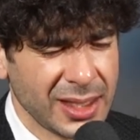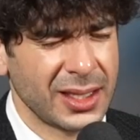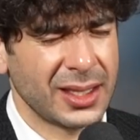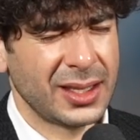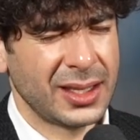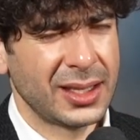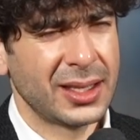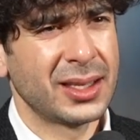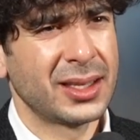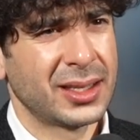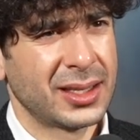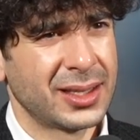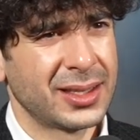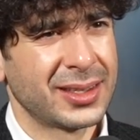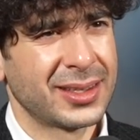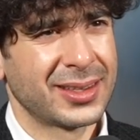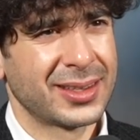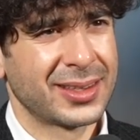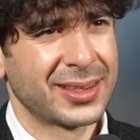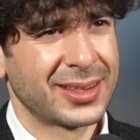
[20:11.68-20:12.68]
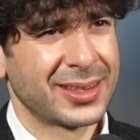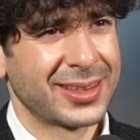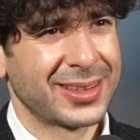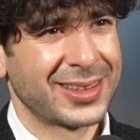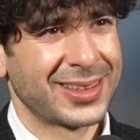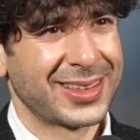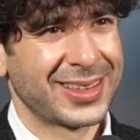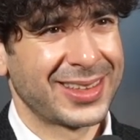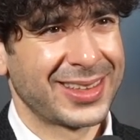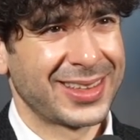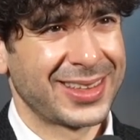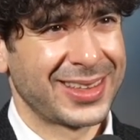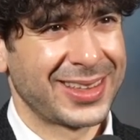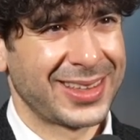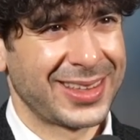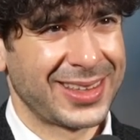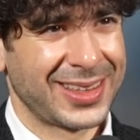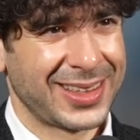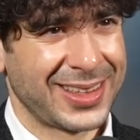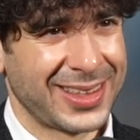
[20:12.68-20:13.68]
Um, then,
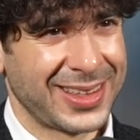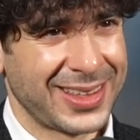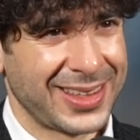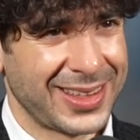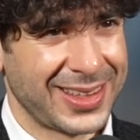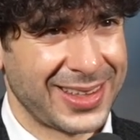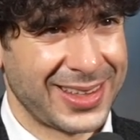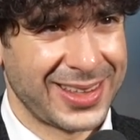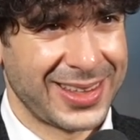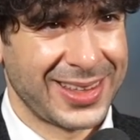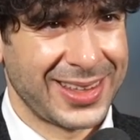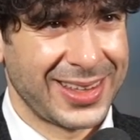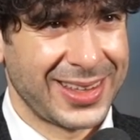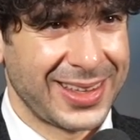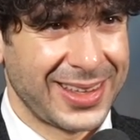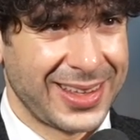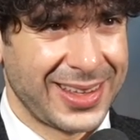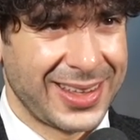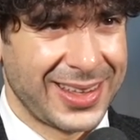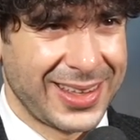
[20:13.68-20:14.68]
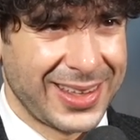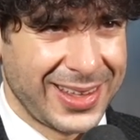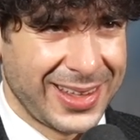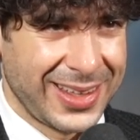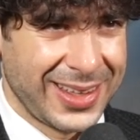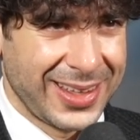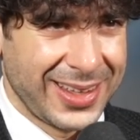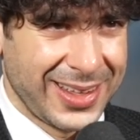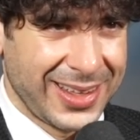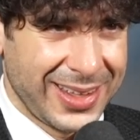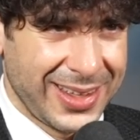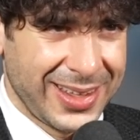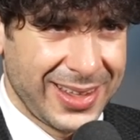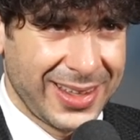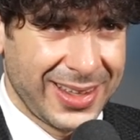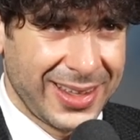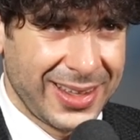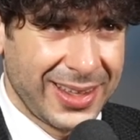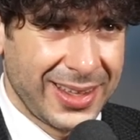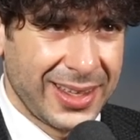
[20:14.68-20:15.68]
uh, when do you expect him back? When did you find
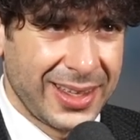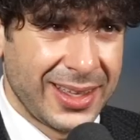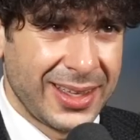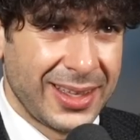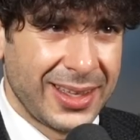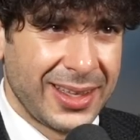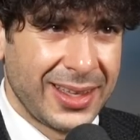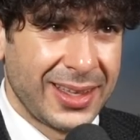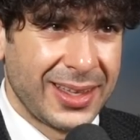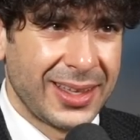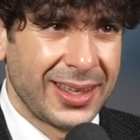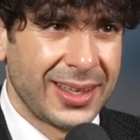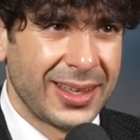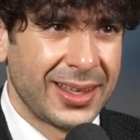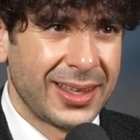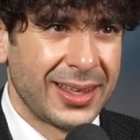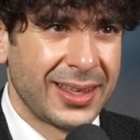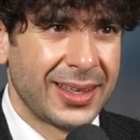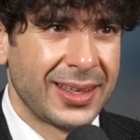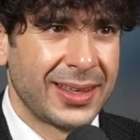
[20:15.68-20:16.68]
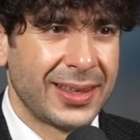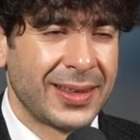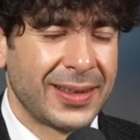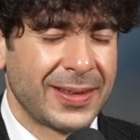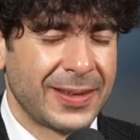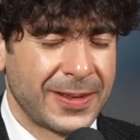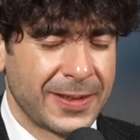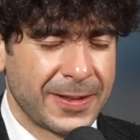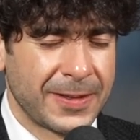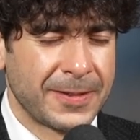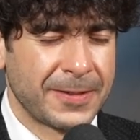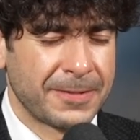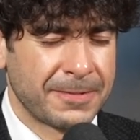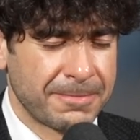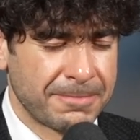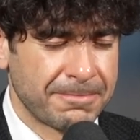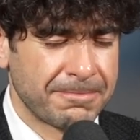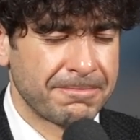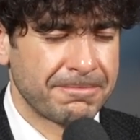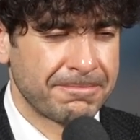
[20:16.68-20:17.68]
out? And when can we get Tom
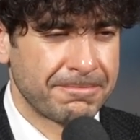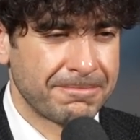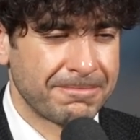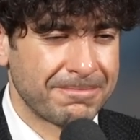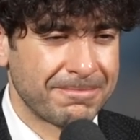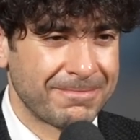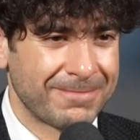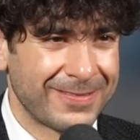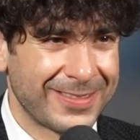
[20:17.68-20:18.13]
Lawler in there with him?